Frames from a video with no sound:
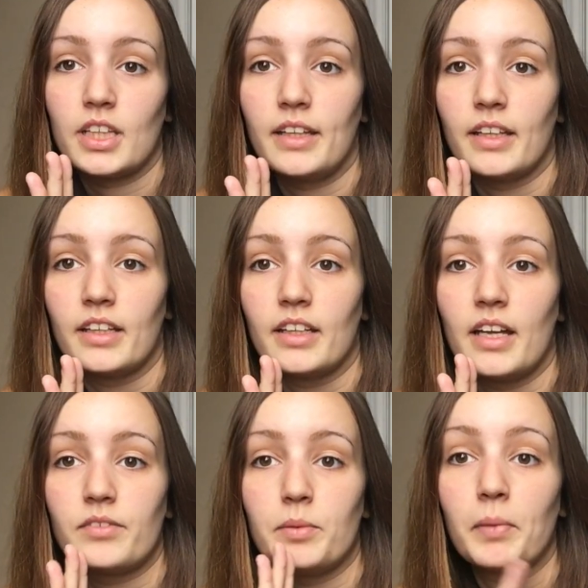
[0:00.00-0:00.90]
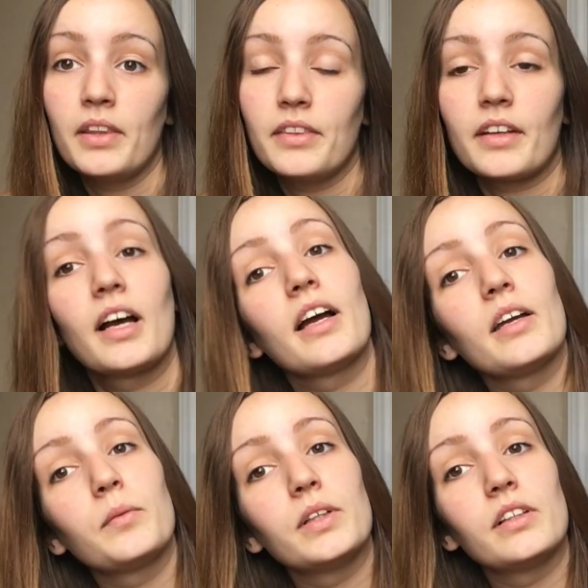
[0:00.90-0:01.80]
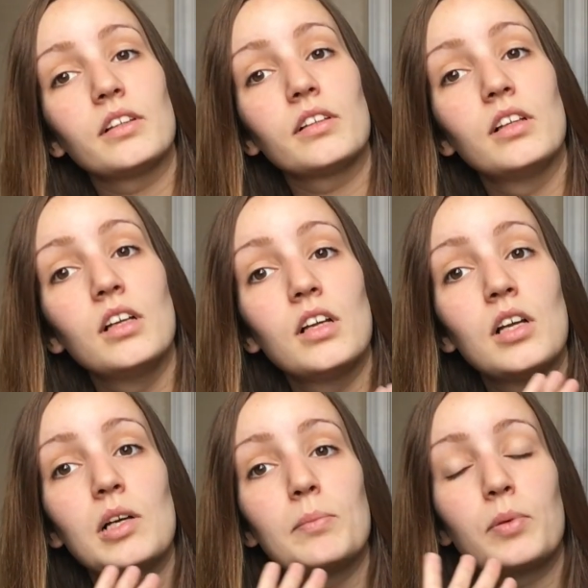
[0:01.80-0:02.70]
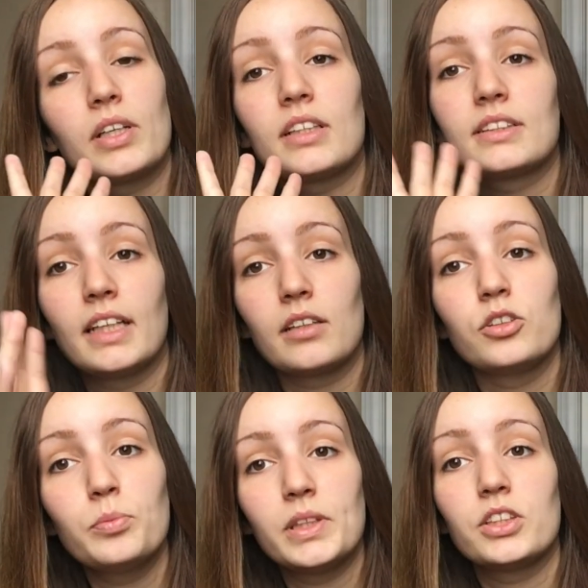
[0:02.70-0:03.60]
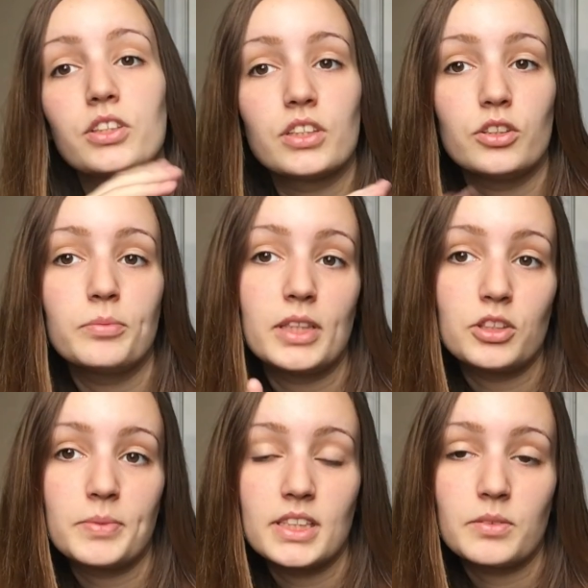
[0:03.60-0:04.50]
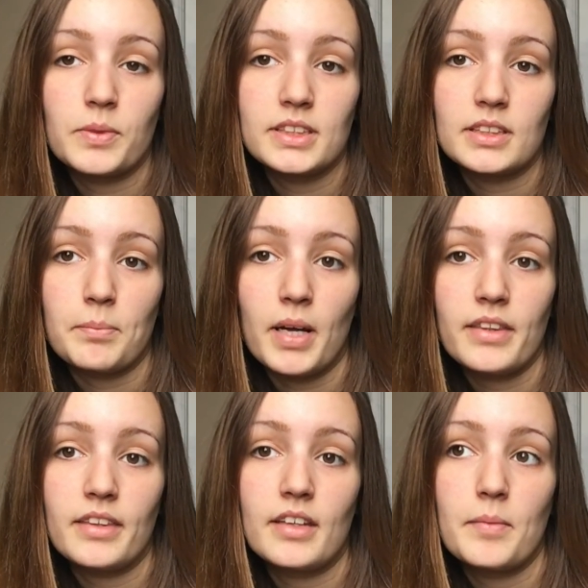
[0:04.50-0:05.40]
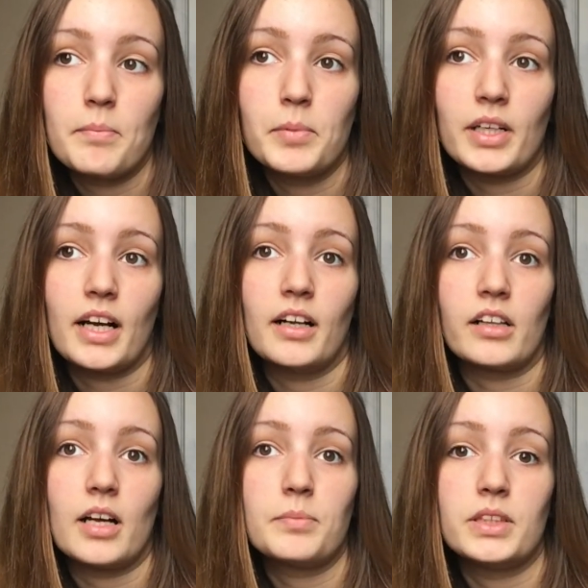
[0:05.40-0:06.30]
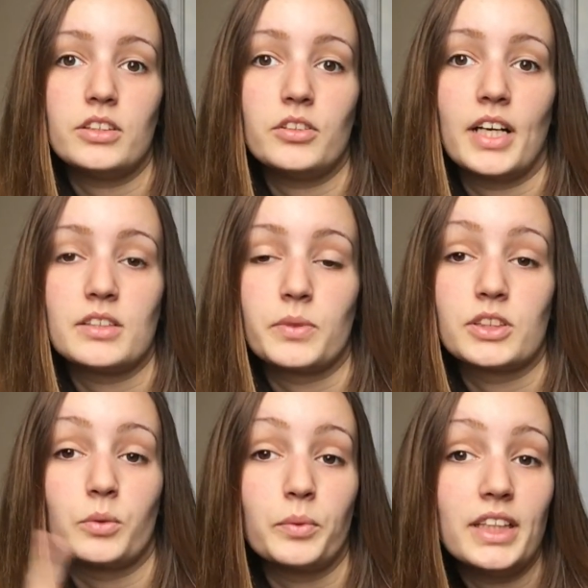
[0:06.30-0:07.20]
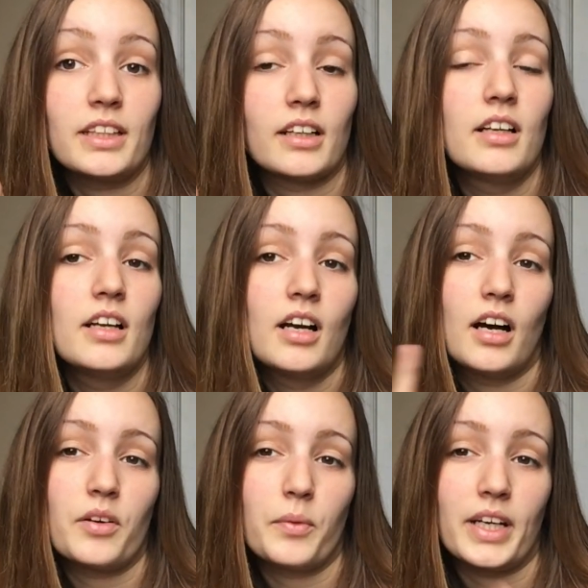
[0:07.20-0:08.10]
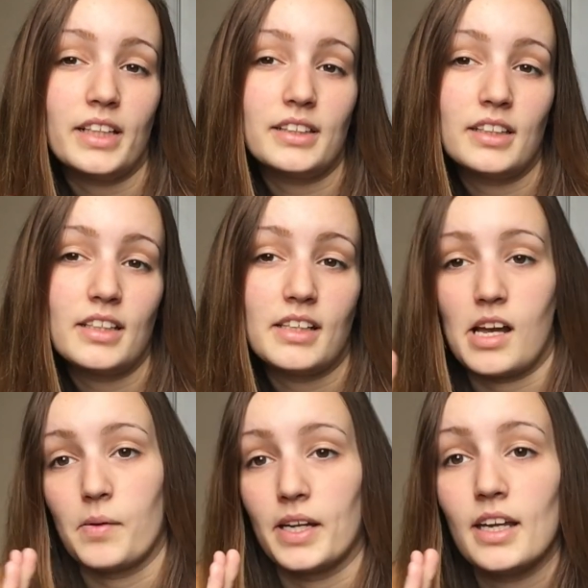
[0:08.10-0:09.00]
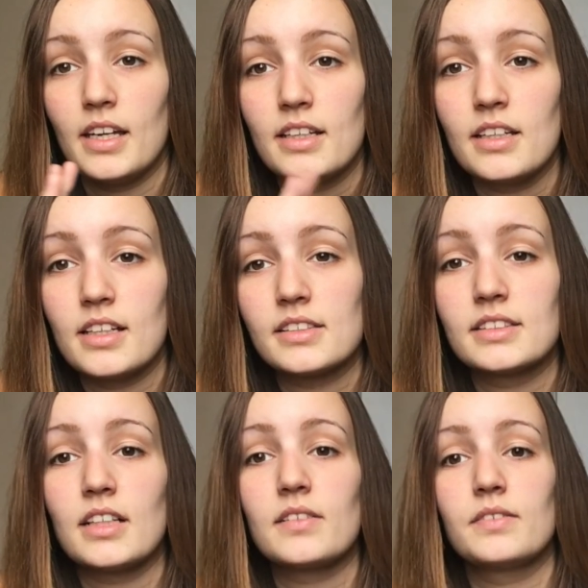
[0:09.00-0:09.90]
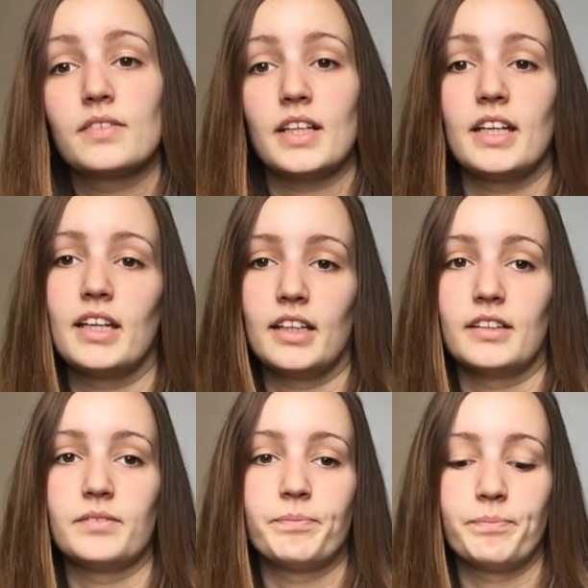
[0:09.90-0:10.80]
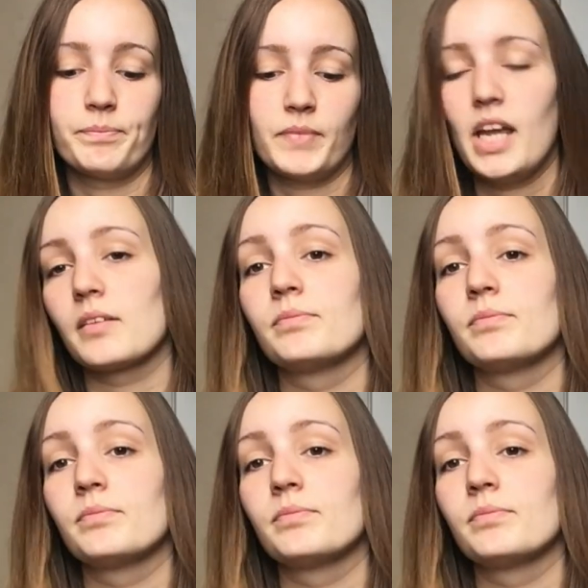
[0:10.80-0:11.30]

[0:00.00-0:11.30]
and then every month I will put take new pictures and new measurements once a month but I'll update you guys once a week on what I did and how I ate and stuff and yeah